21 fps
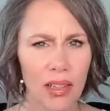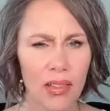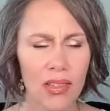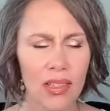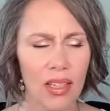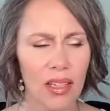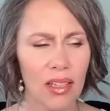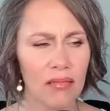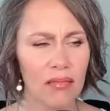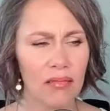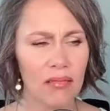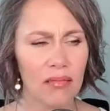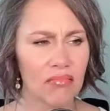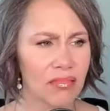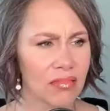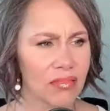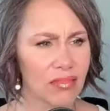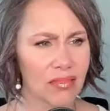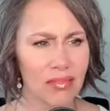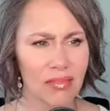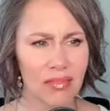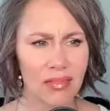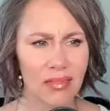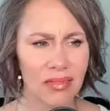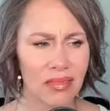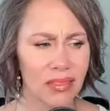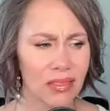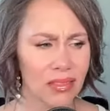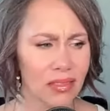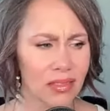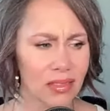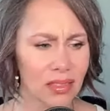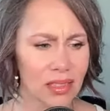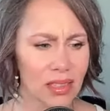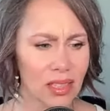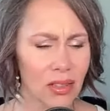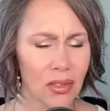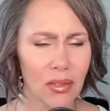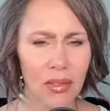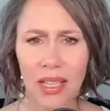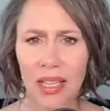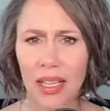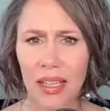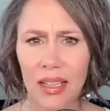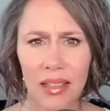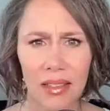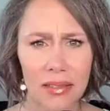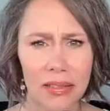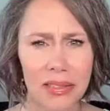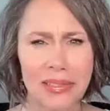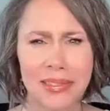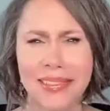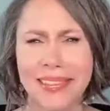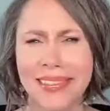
I was like, mm, don't care.